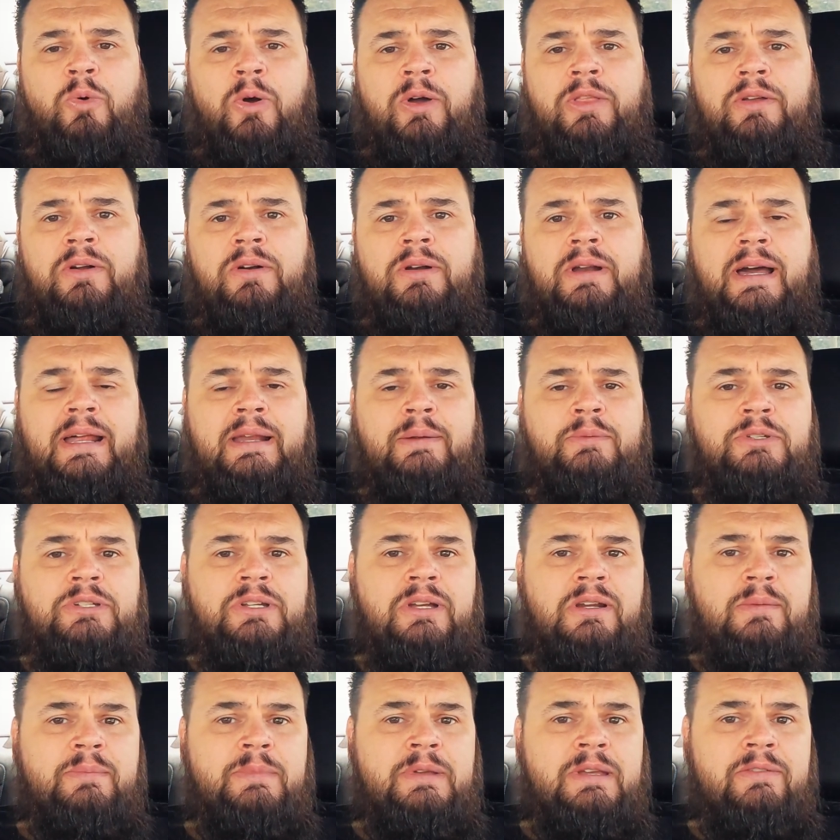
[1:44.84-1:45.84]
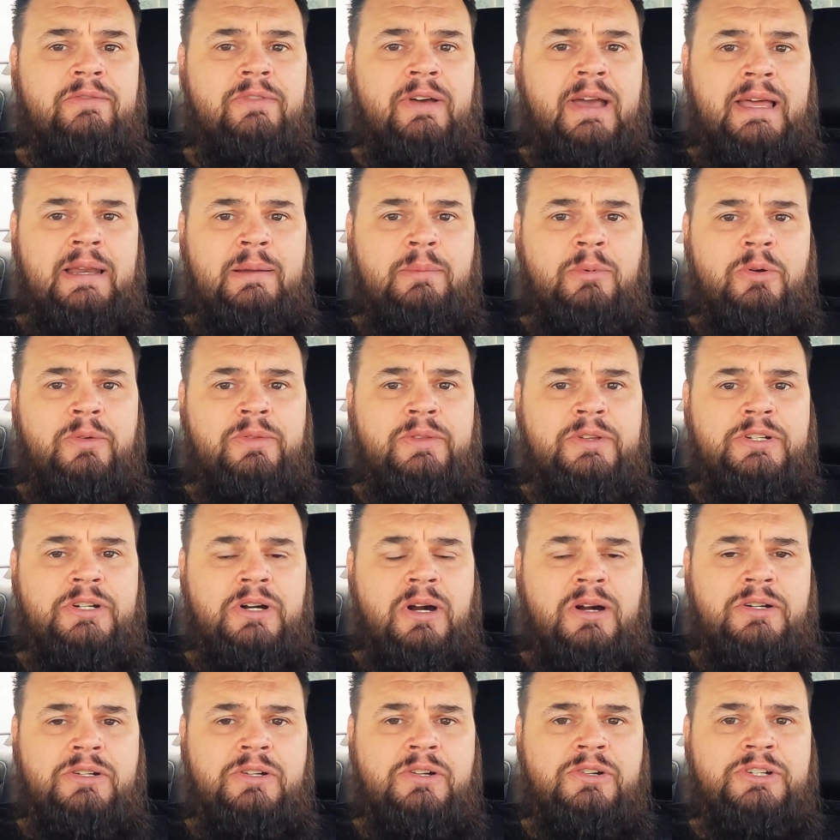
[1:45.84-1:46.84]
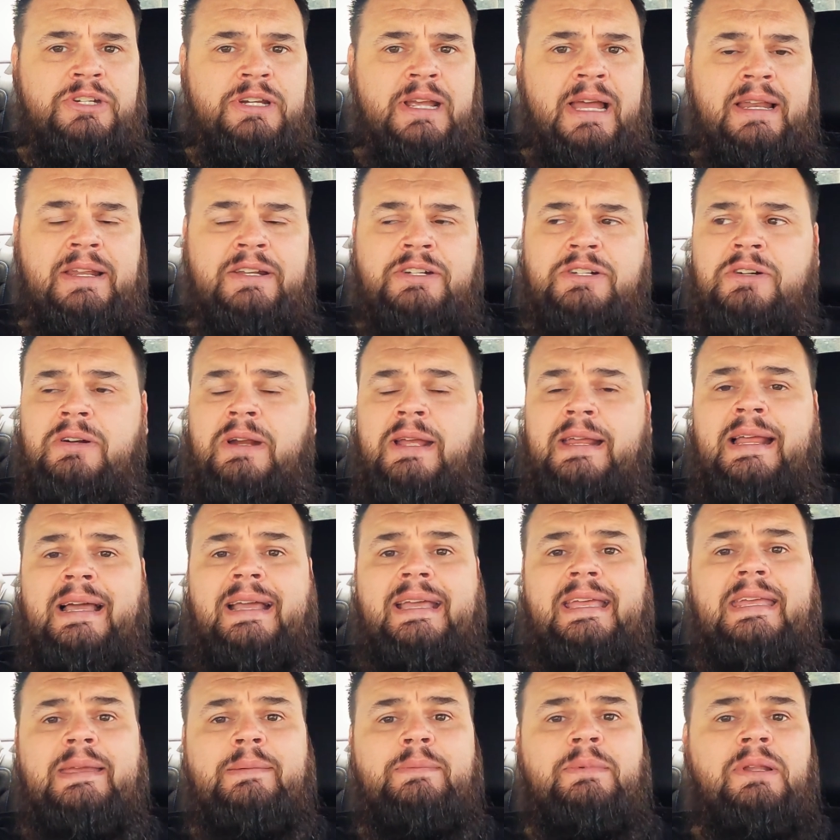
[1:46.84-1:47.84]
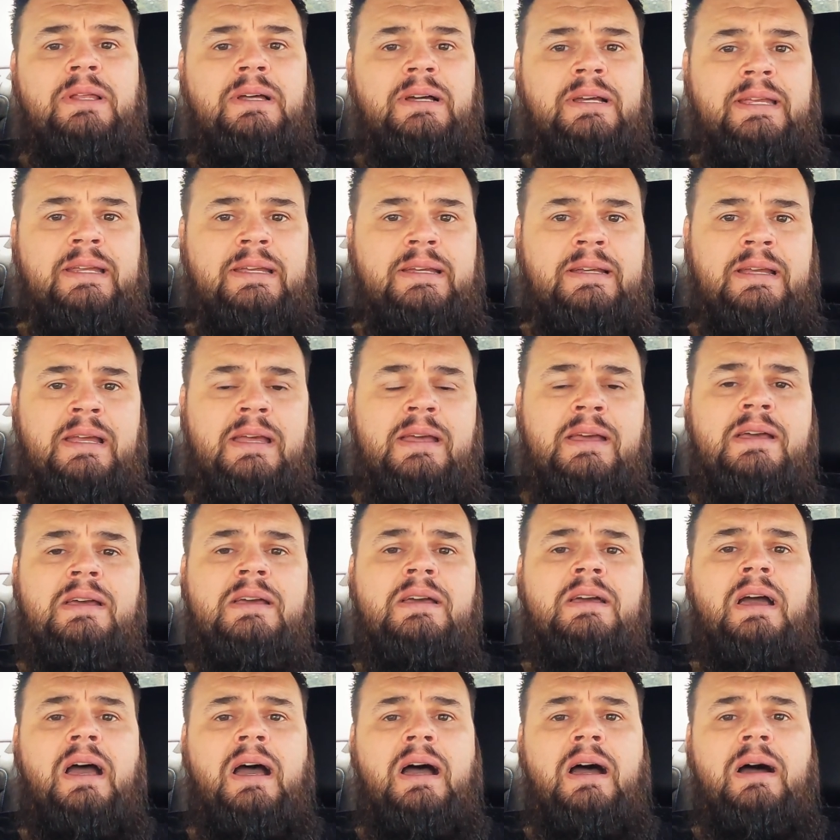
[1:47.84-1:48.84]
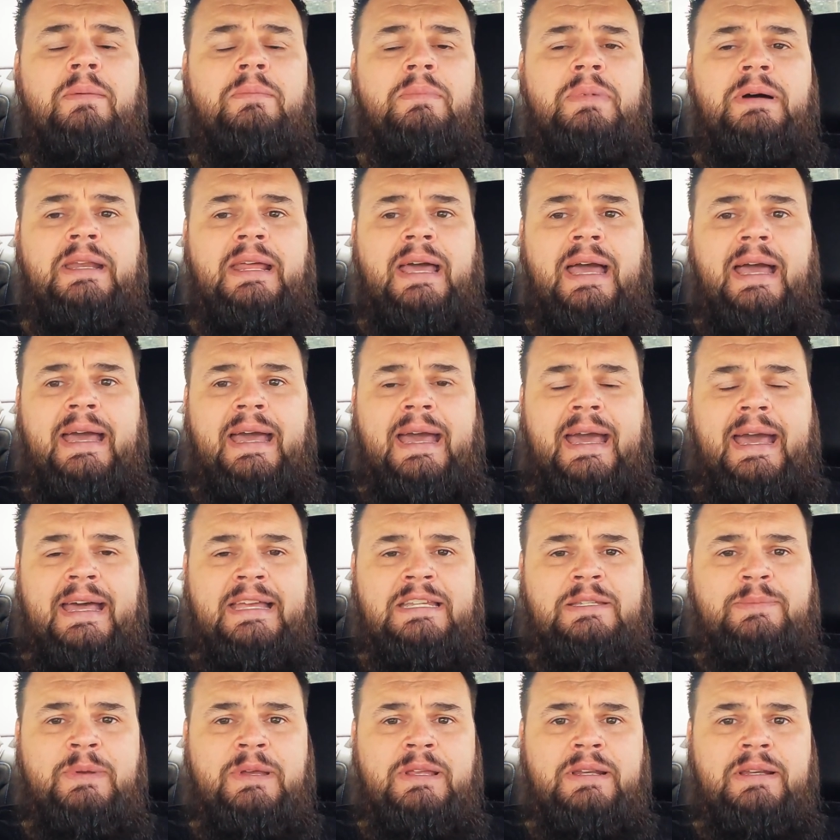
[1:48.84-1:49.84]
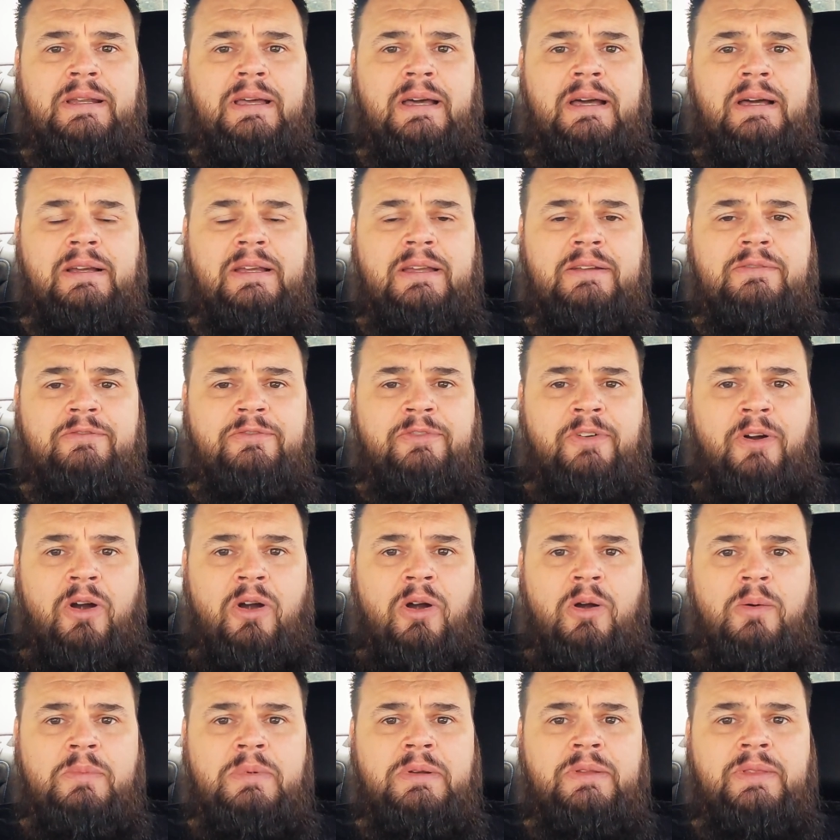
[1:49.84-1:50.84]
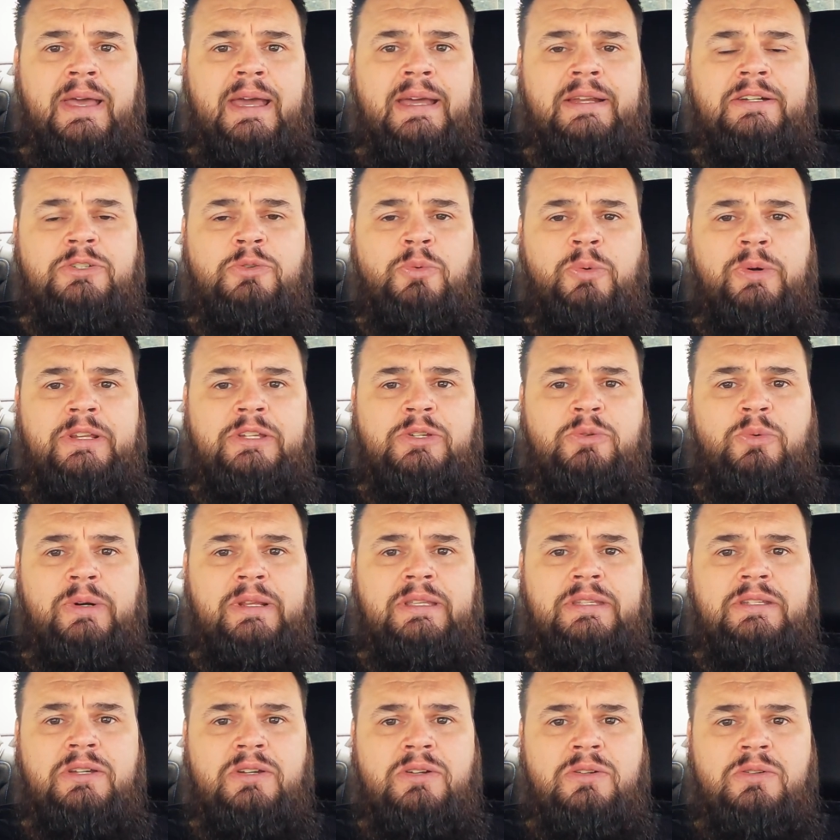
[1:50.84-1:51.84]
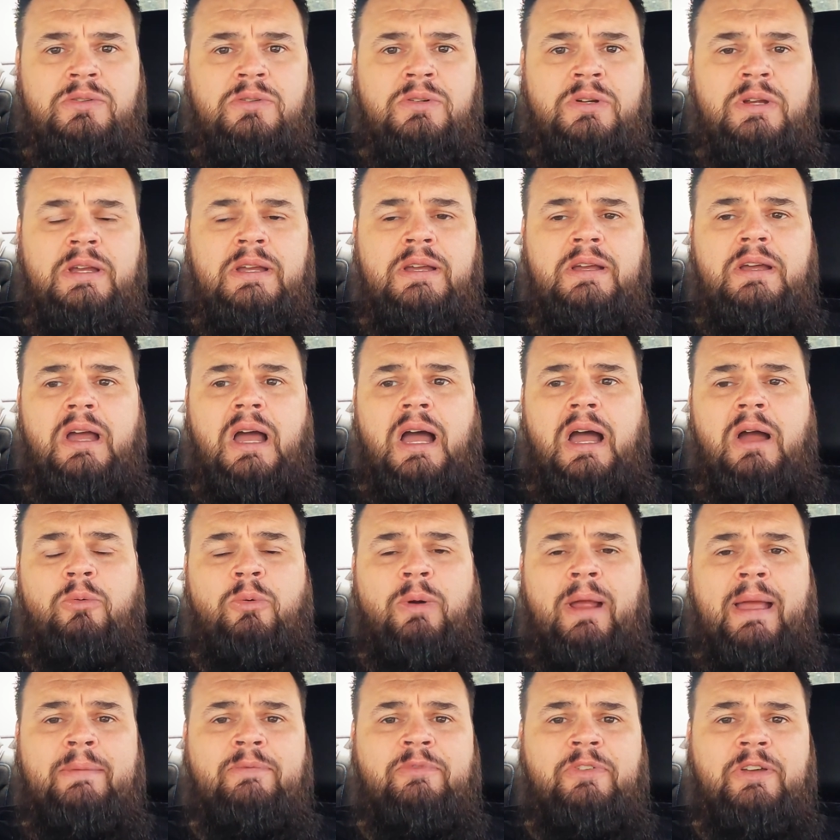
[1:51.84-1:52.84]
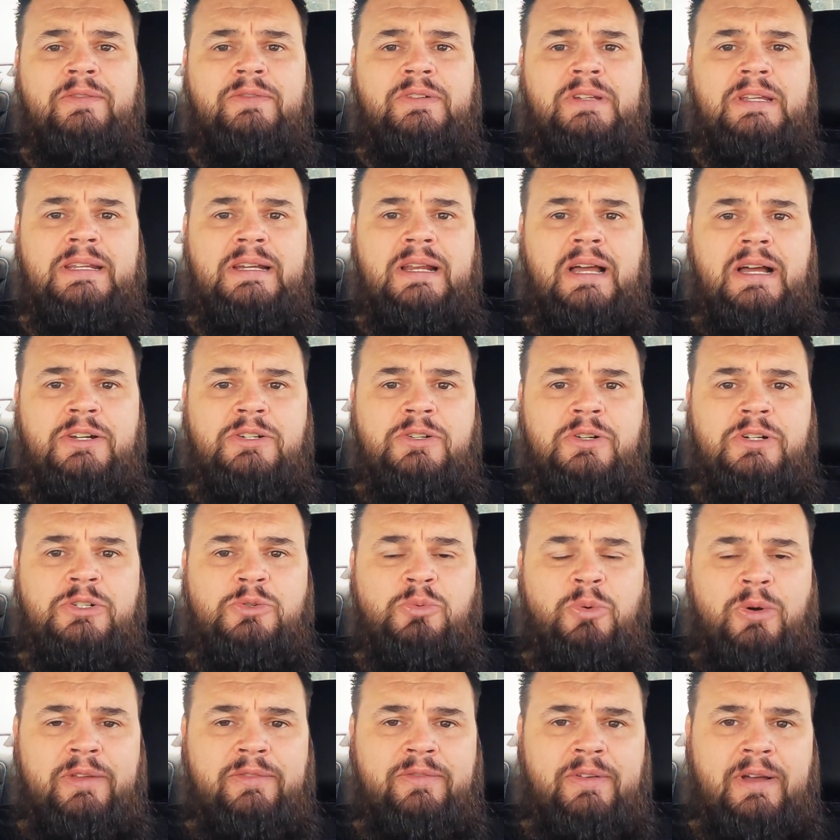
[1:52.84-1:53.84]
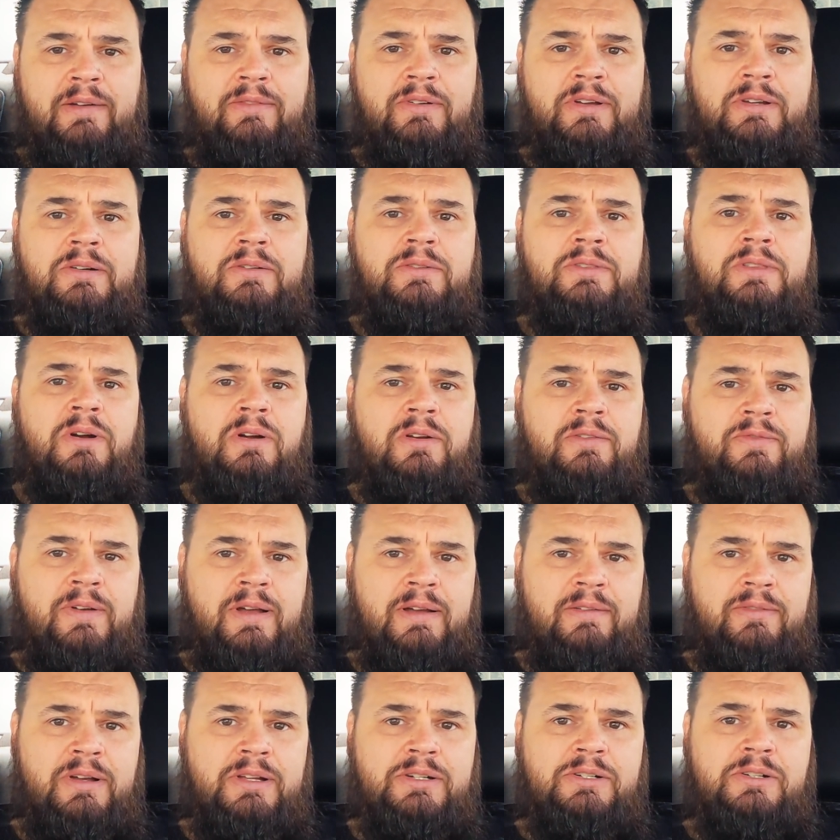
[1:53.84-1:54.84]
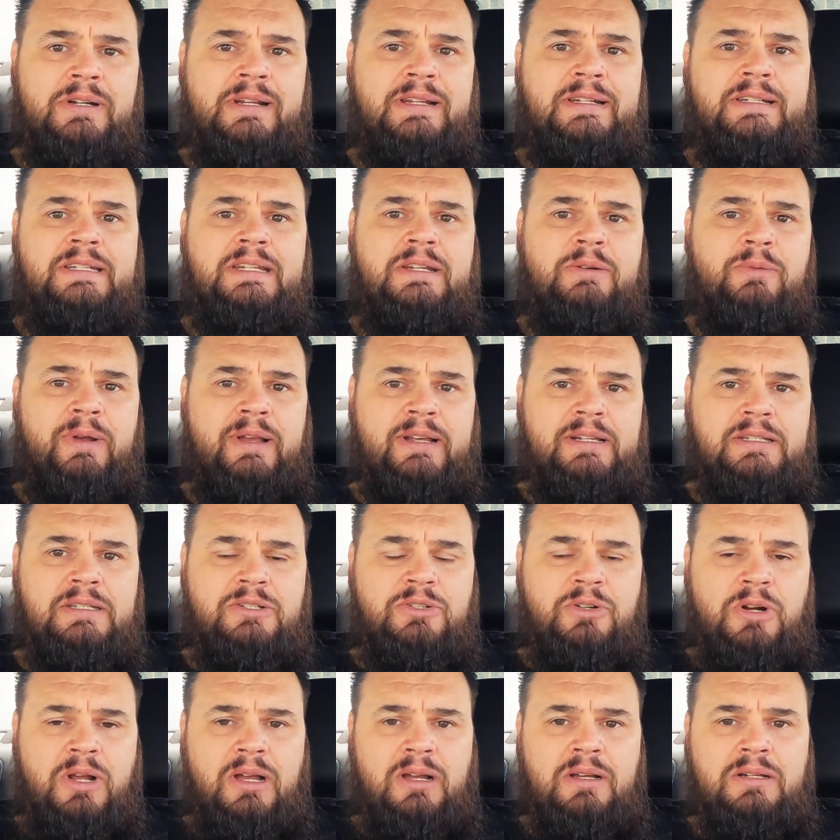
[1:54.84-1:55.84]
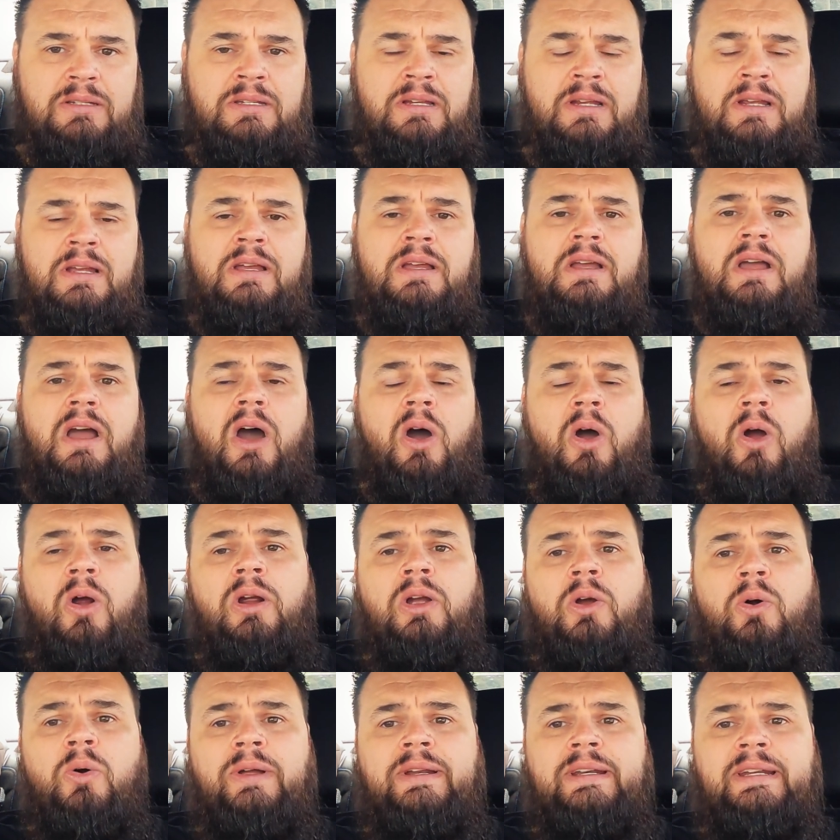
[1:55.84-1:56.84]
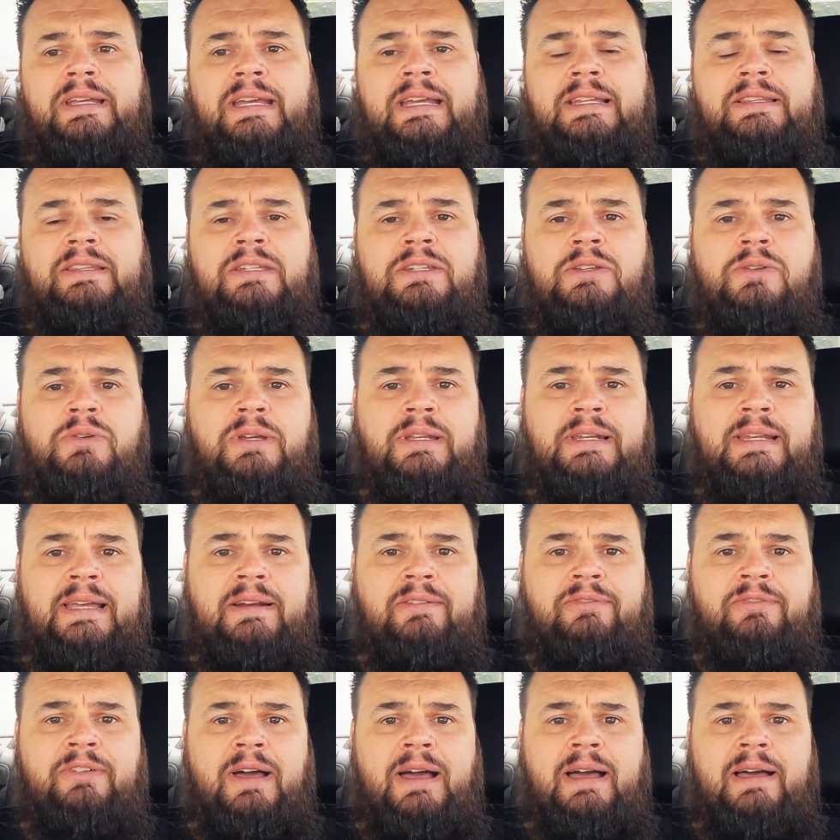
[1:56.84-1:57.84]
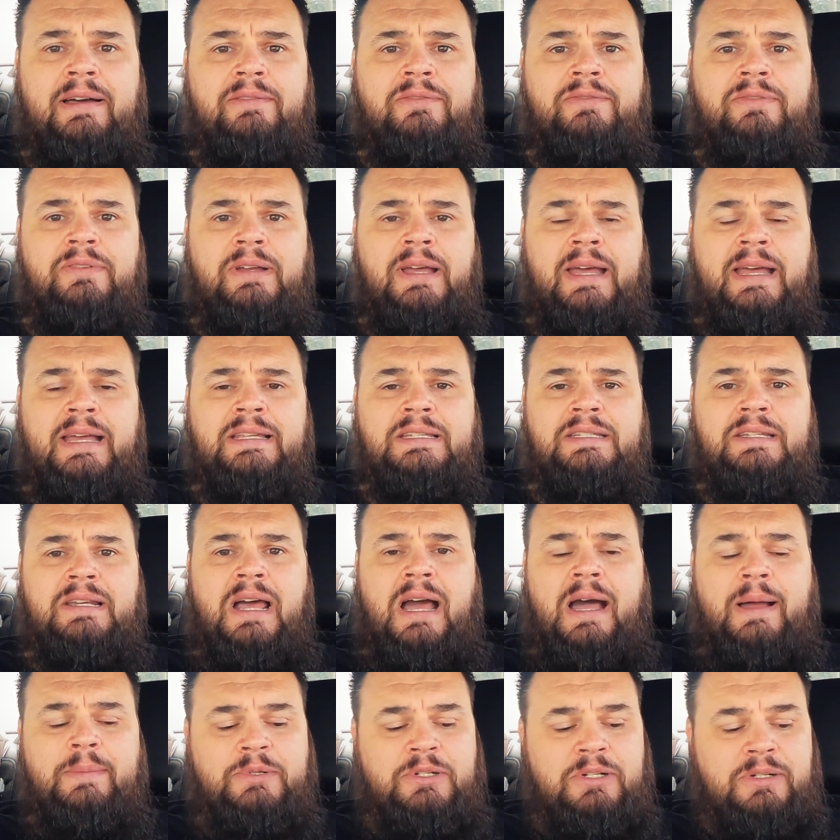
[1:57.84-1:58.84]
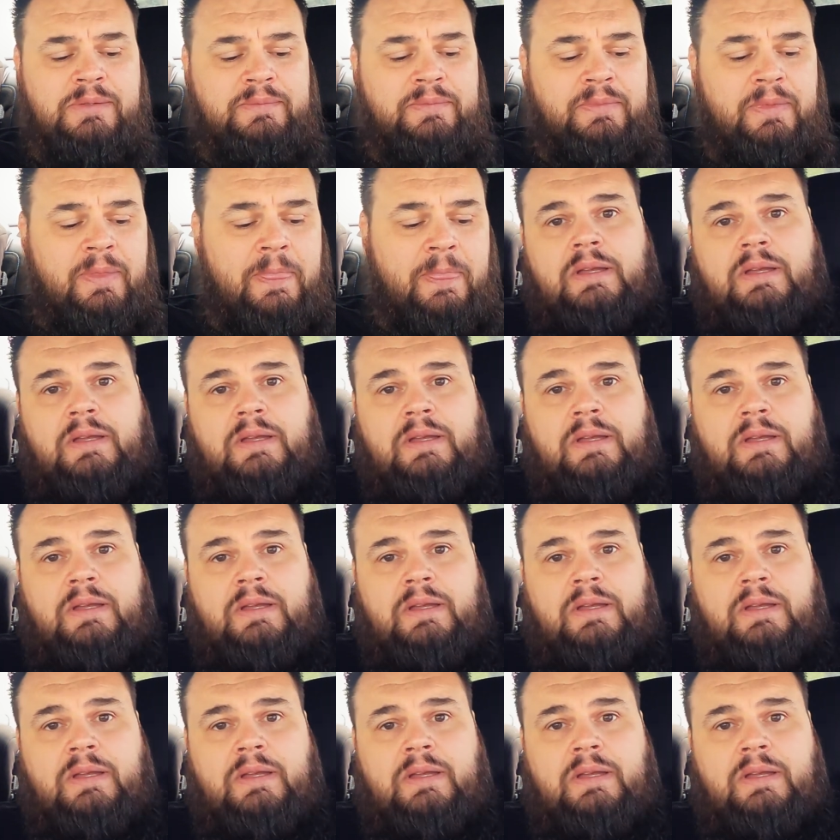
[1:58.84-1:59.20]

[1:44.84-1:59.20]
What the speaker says: whether or not it was going to be available in the Charger and Challenger, and I keep looking, but it has been confirmed that 2022 Ram 1500, 2500, 3500, and TRX trucks are going to get the UConnect 5 as an option.